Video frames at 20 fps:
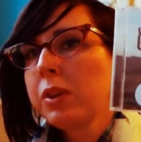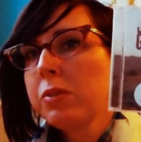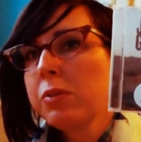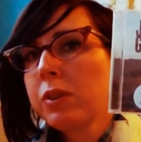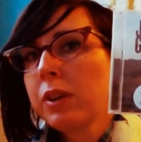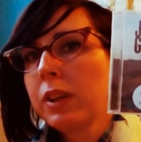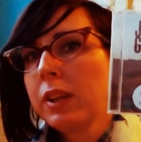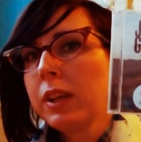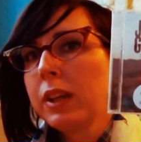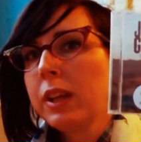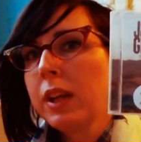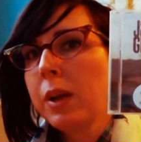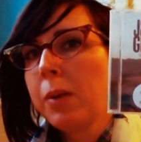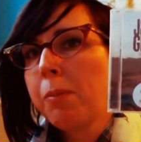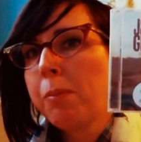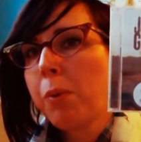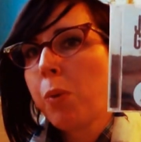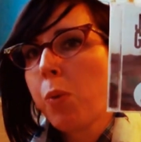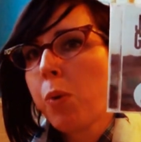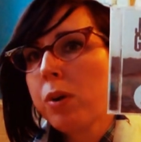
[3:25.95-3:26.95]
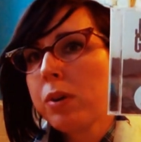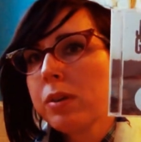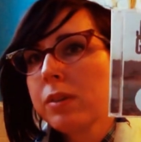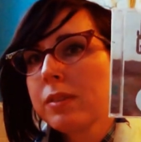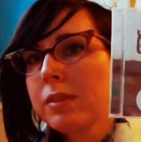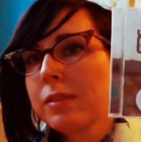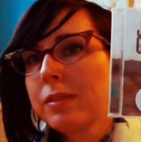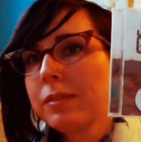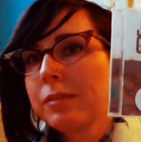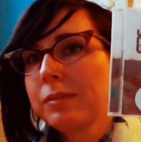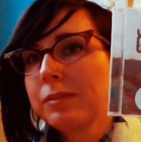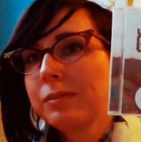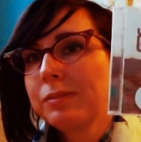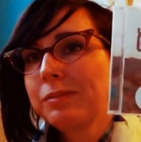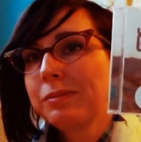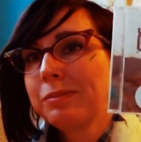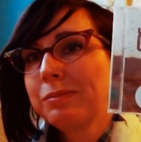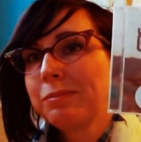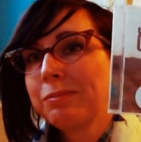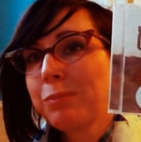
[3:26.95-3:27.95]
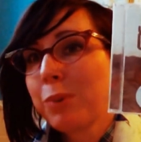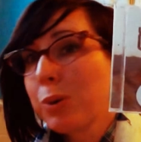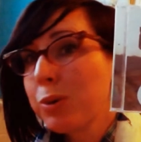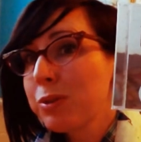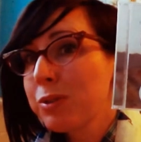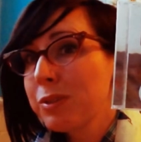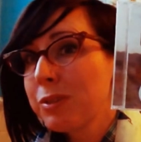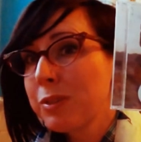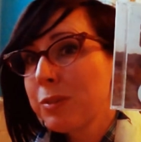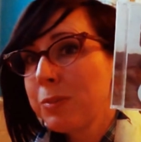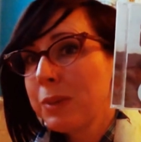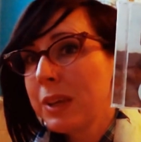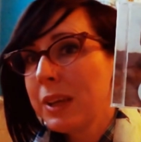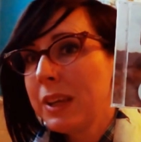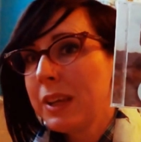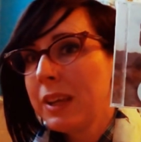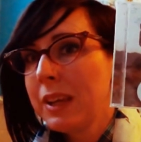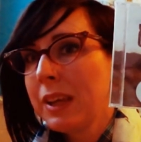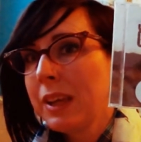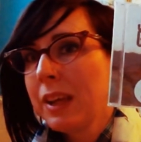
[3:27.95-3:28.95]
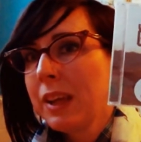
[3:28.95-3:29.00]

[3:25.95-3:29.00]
really important person to me,